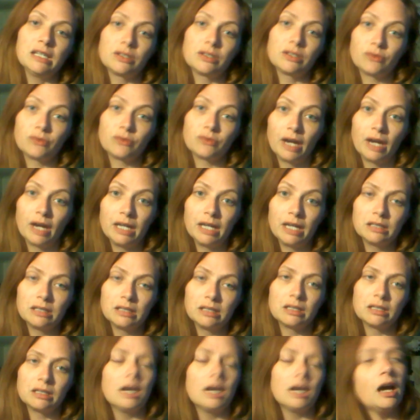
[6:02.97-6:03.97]
right?
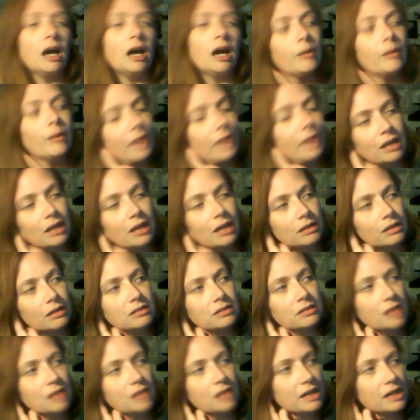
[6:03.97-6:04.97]
And it's
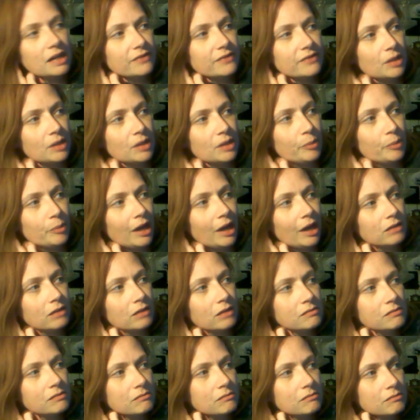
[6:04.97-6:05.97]
not even about
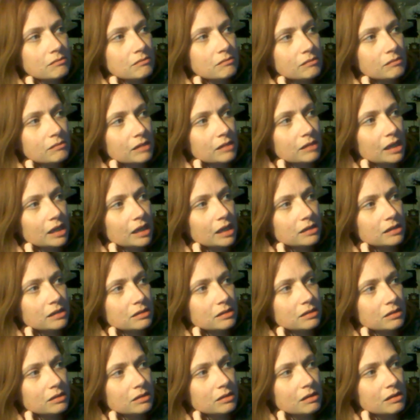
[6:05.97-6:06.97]
like
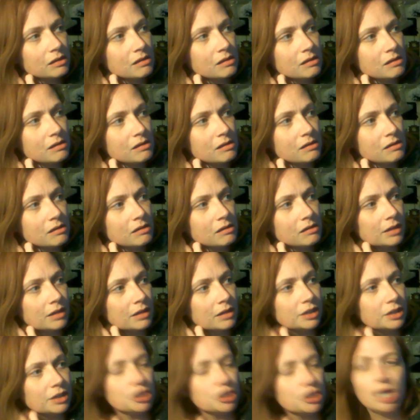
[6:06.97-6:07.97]

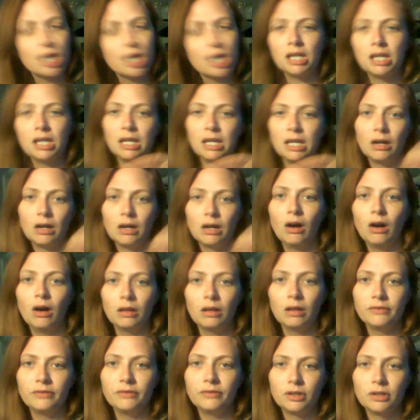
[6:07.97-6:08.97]
chucking all
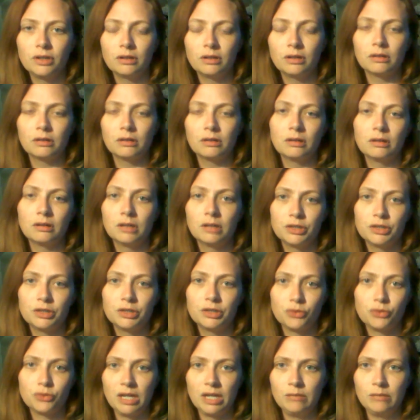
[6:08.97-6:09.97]
of your
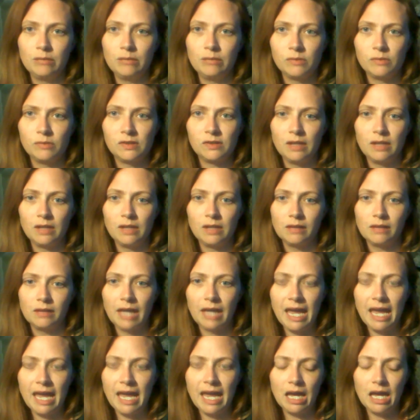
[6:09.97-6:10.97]
dreams in the
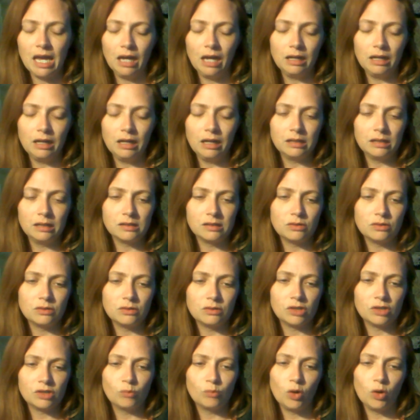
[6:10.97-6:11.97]
can. It's just
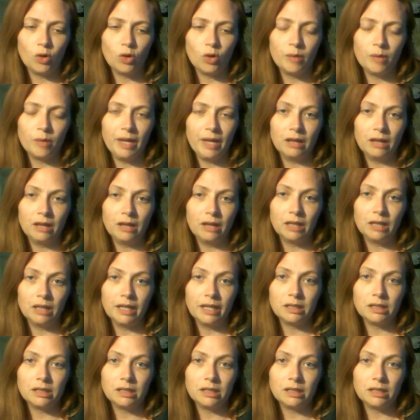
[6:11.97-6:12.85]
more about like,